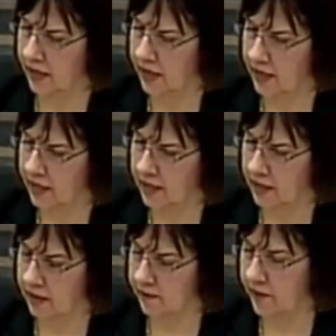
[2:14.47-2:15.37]
And
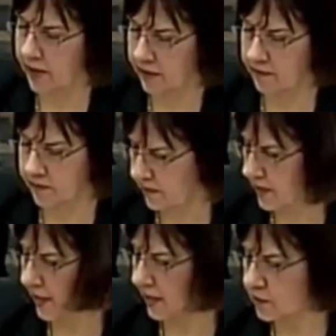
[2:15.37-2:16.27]

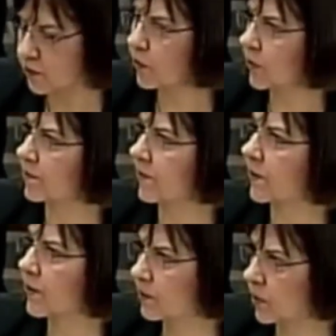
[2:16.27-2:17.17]
that is for the
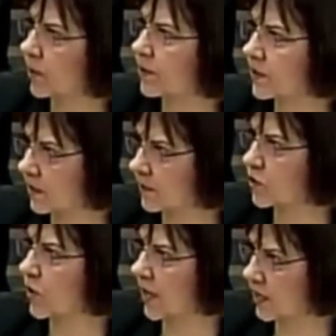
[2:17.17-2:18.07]
very purpose of
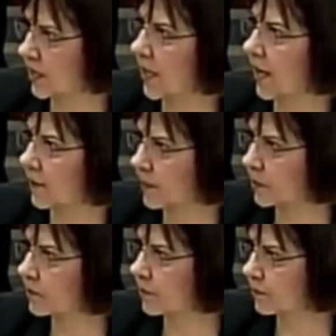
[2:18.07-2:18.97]
attracting
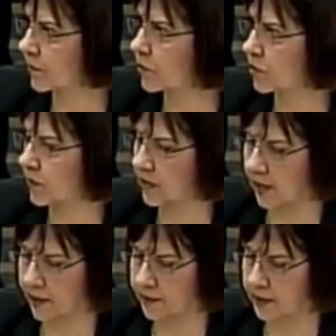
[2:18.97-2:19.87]
capital for future
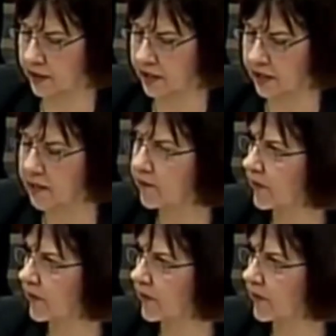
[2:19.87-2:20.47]
reliability.